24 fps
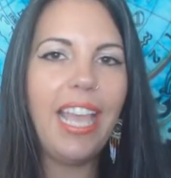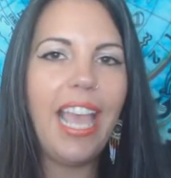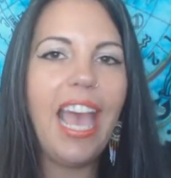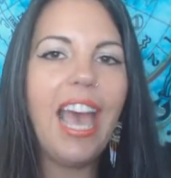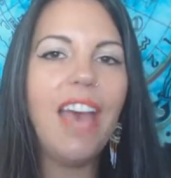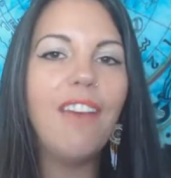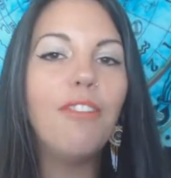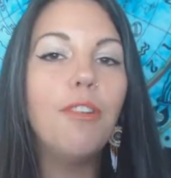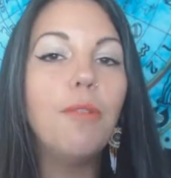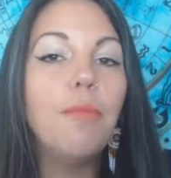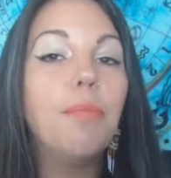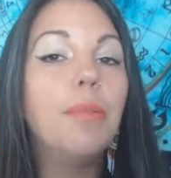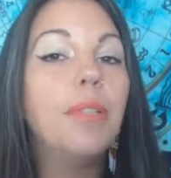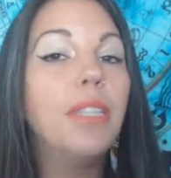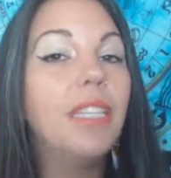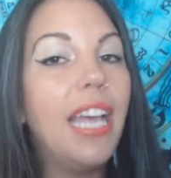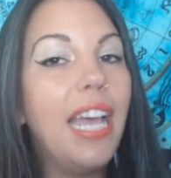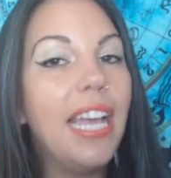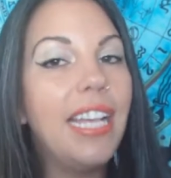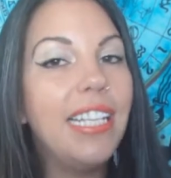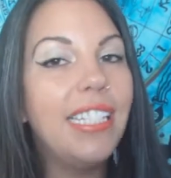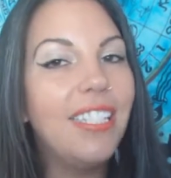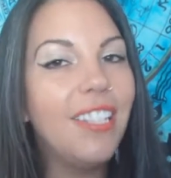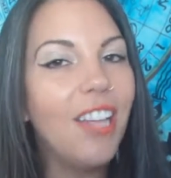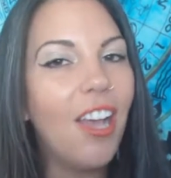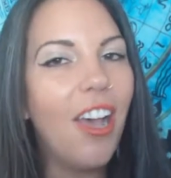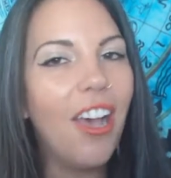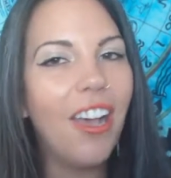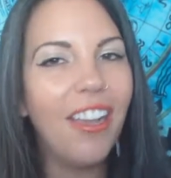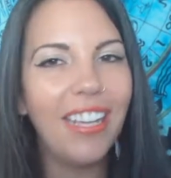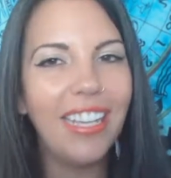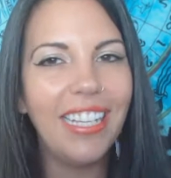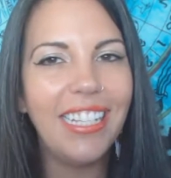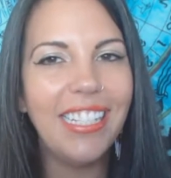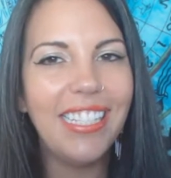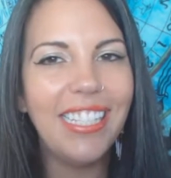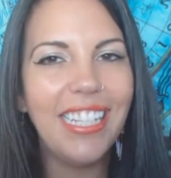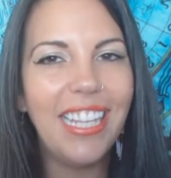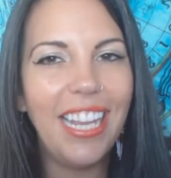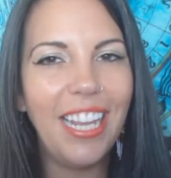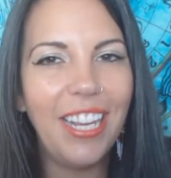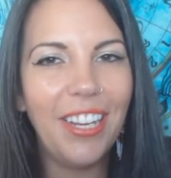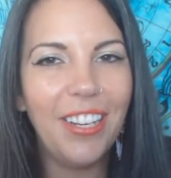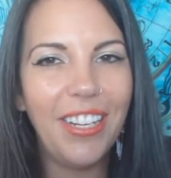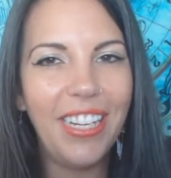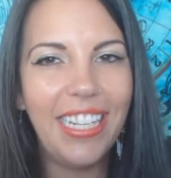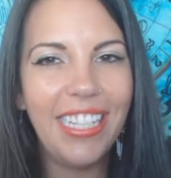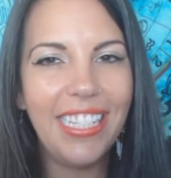Have a blessed August,
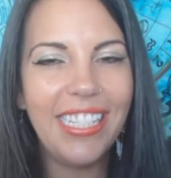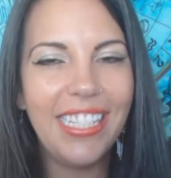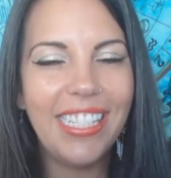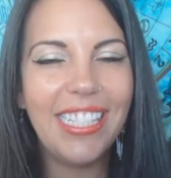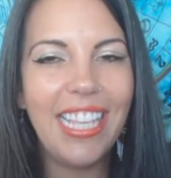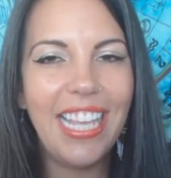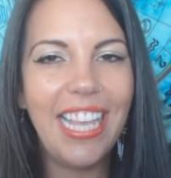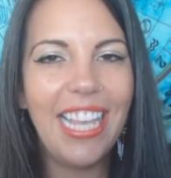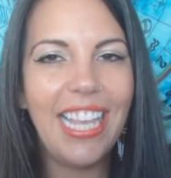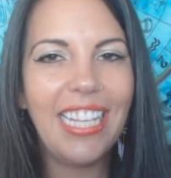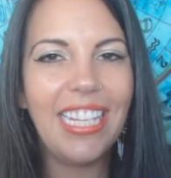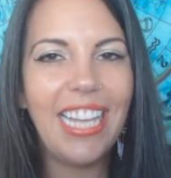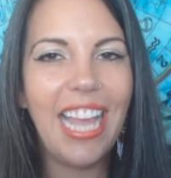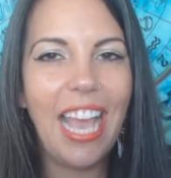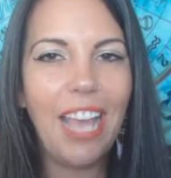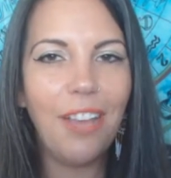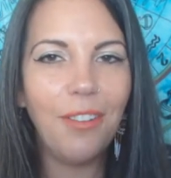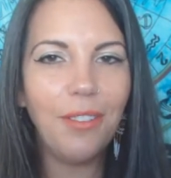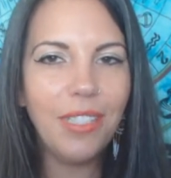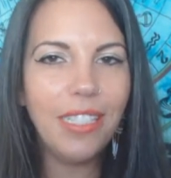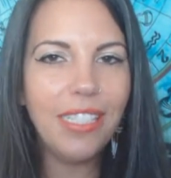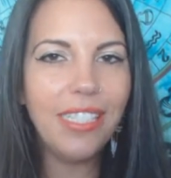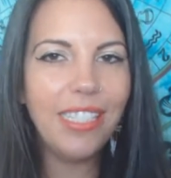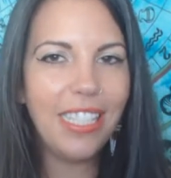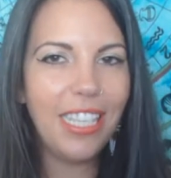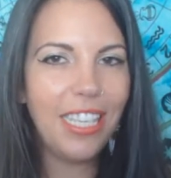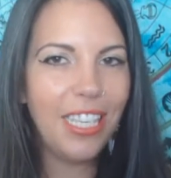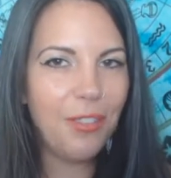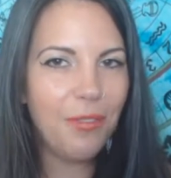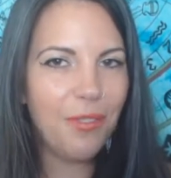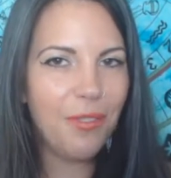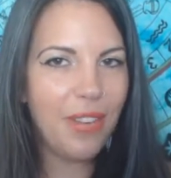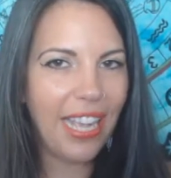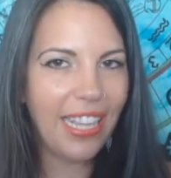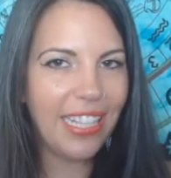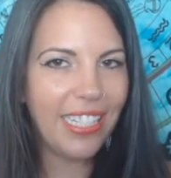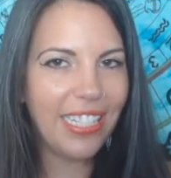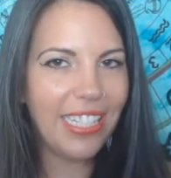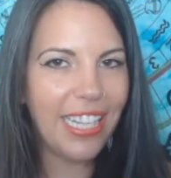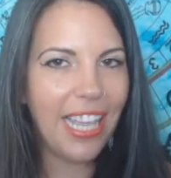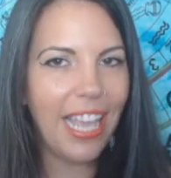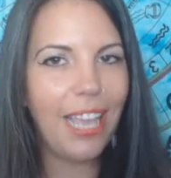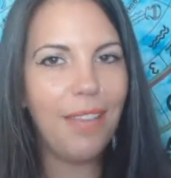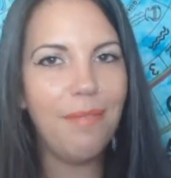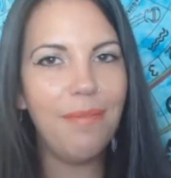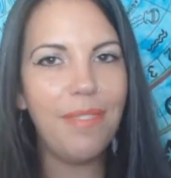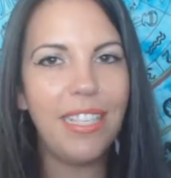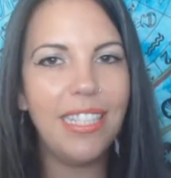Aries. And I will see you next
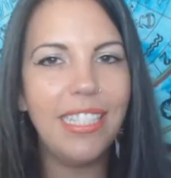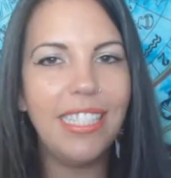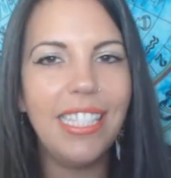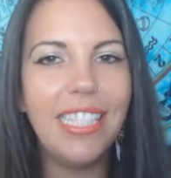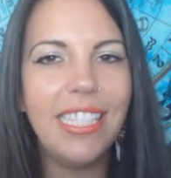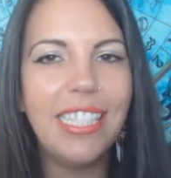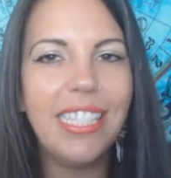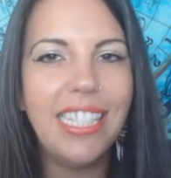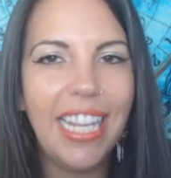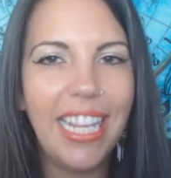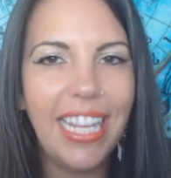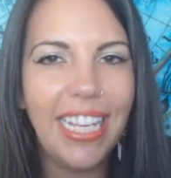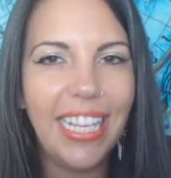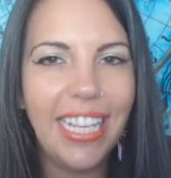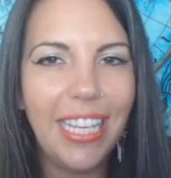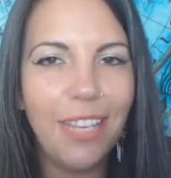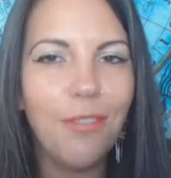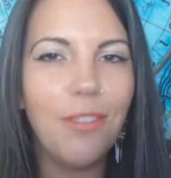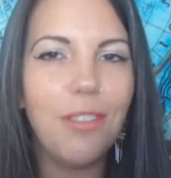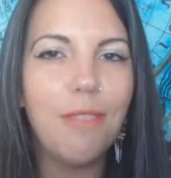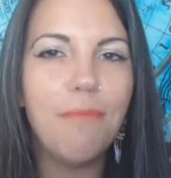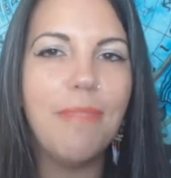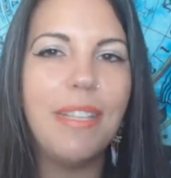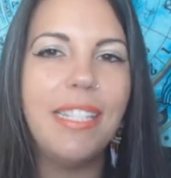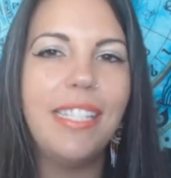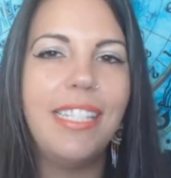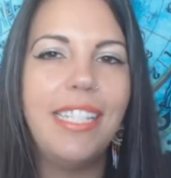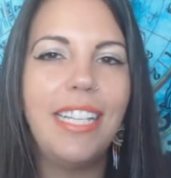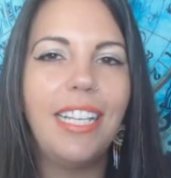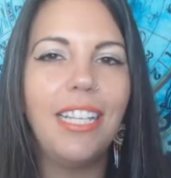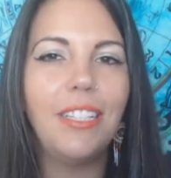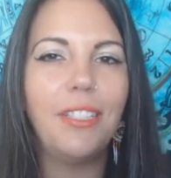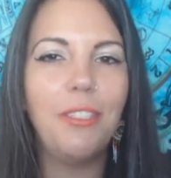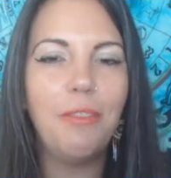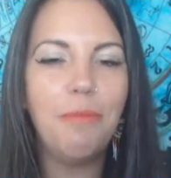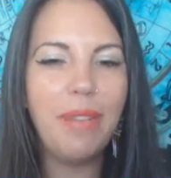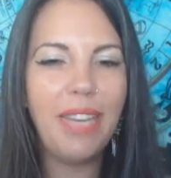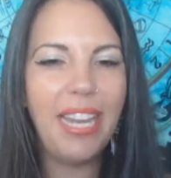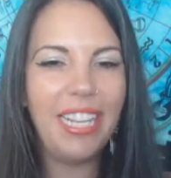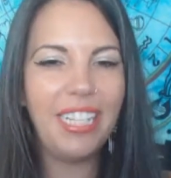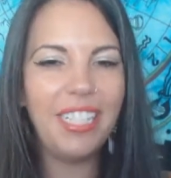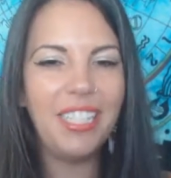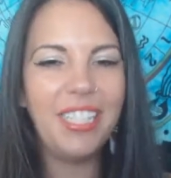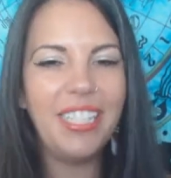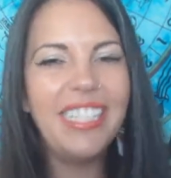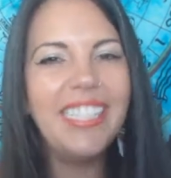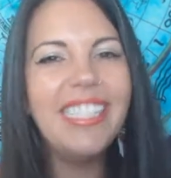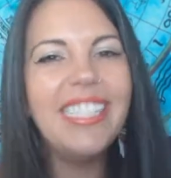time time. This is Nikki with Mystic
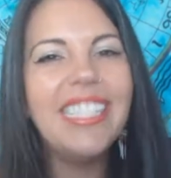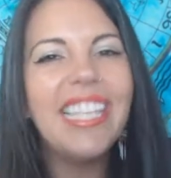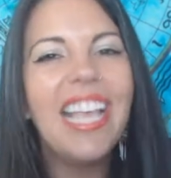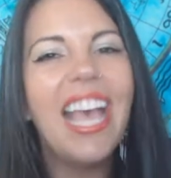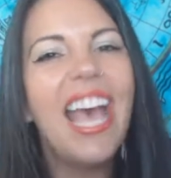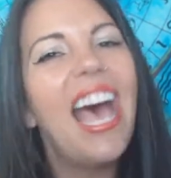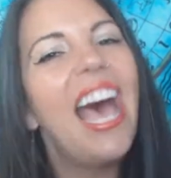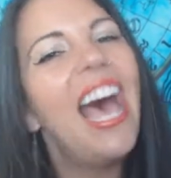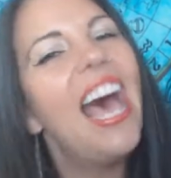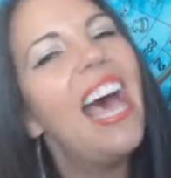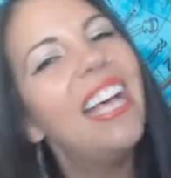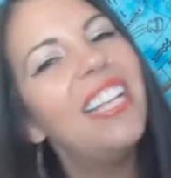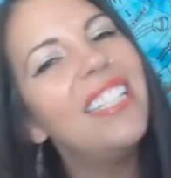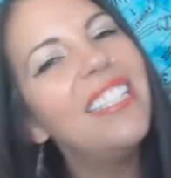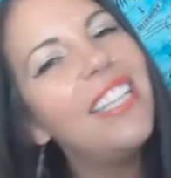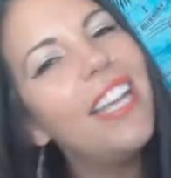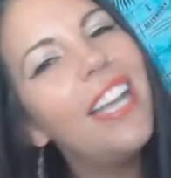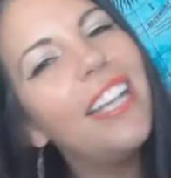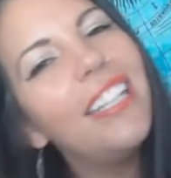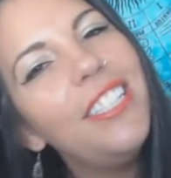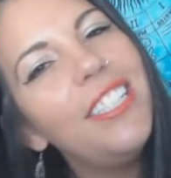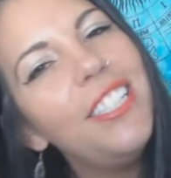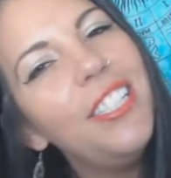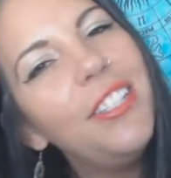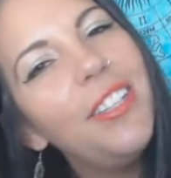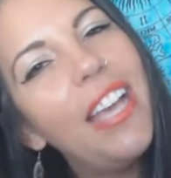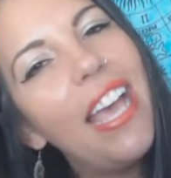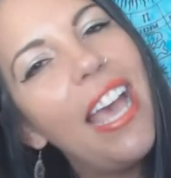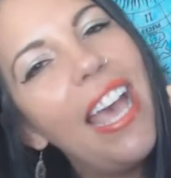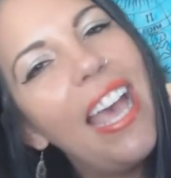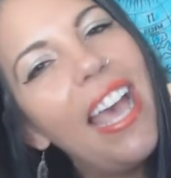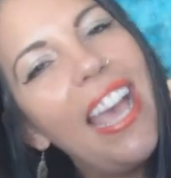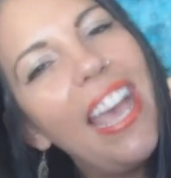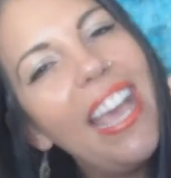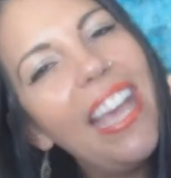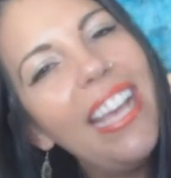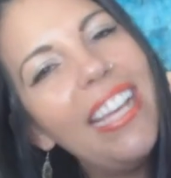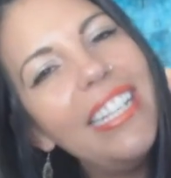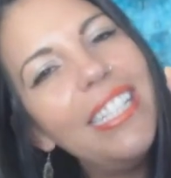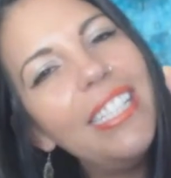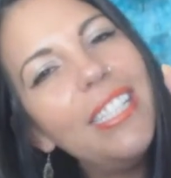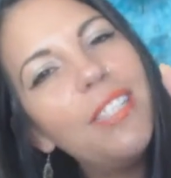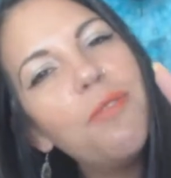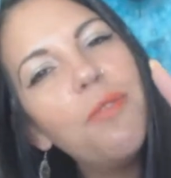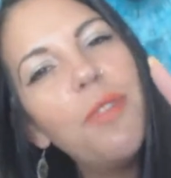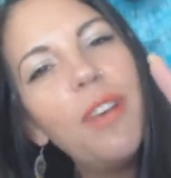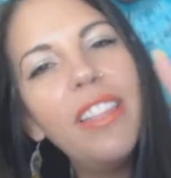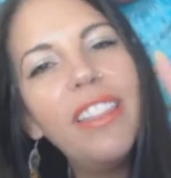Illuminations. I'll talk to you
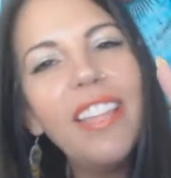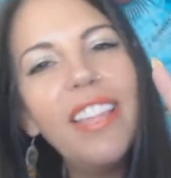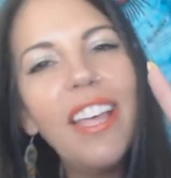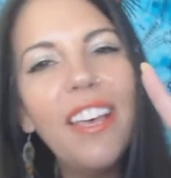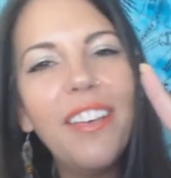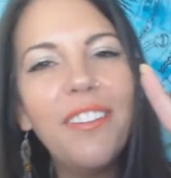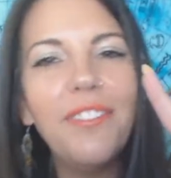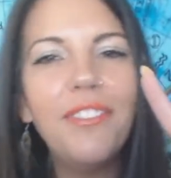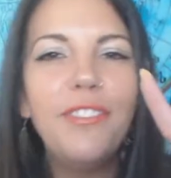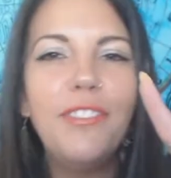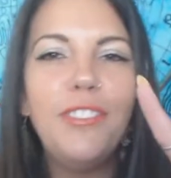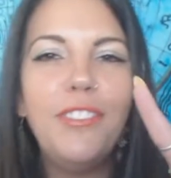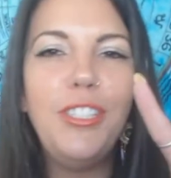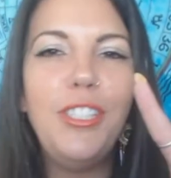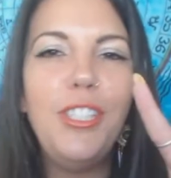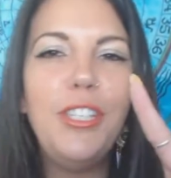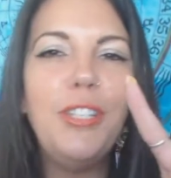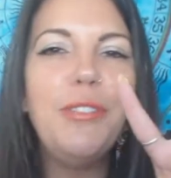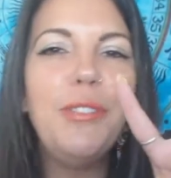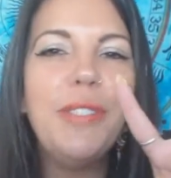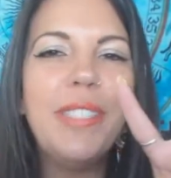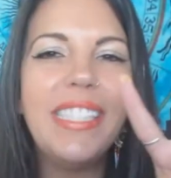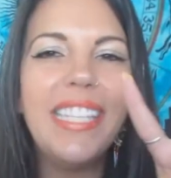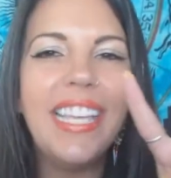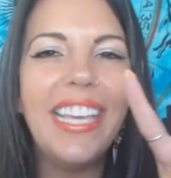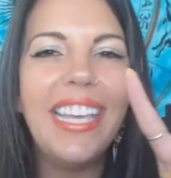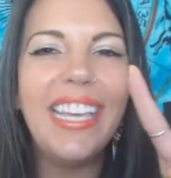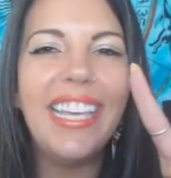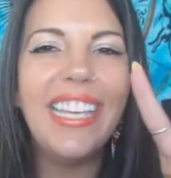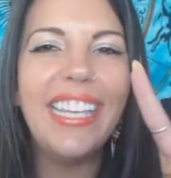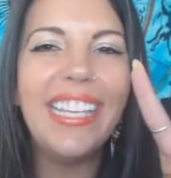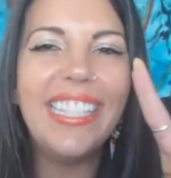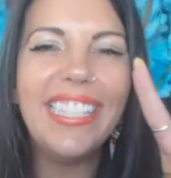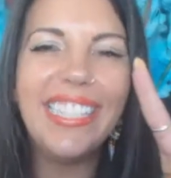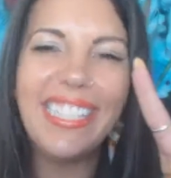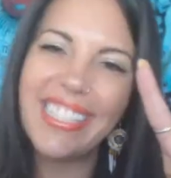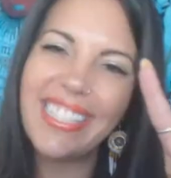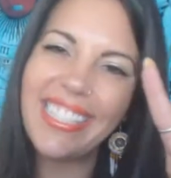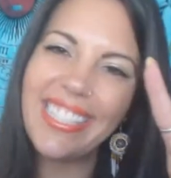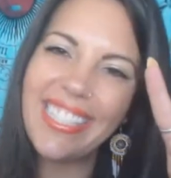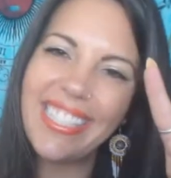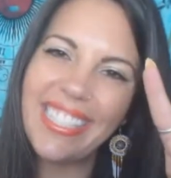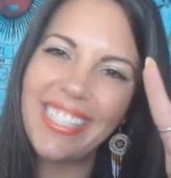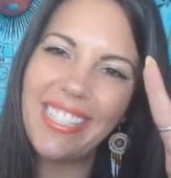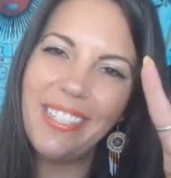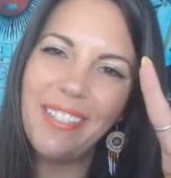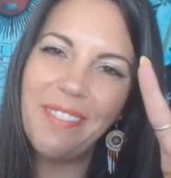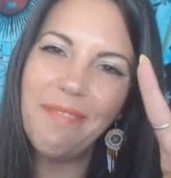guys. One love. Deuces.
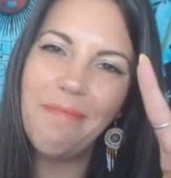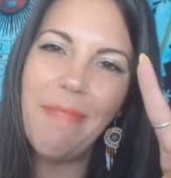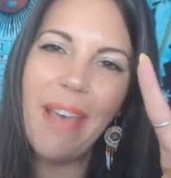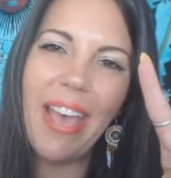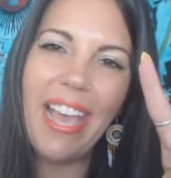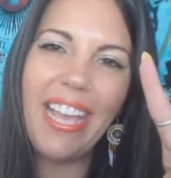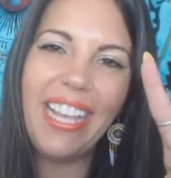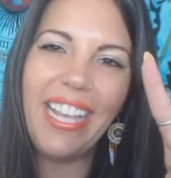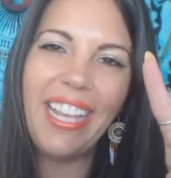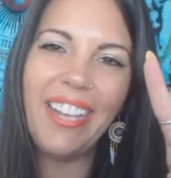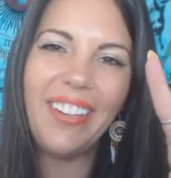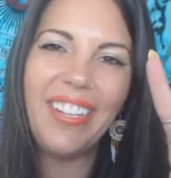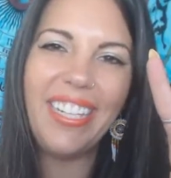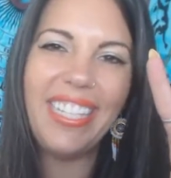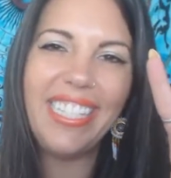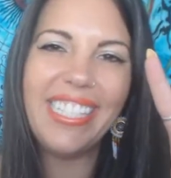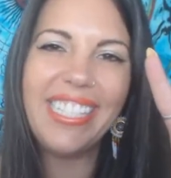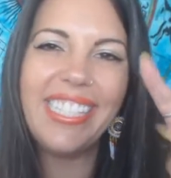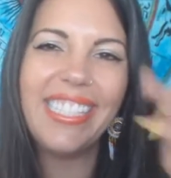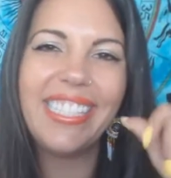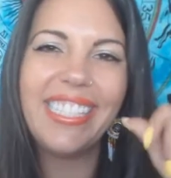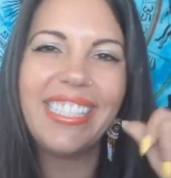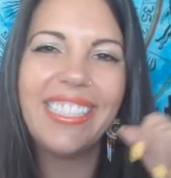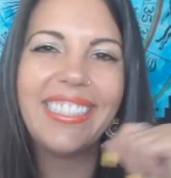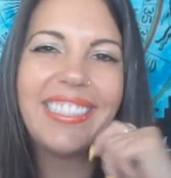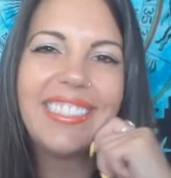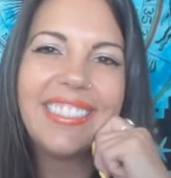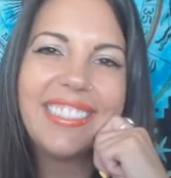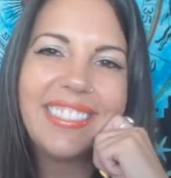Bye, Aries.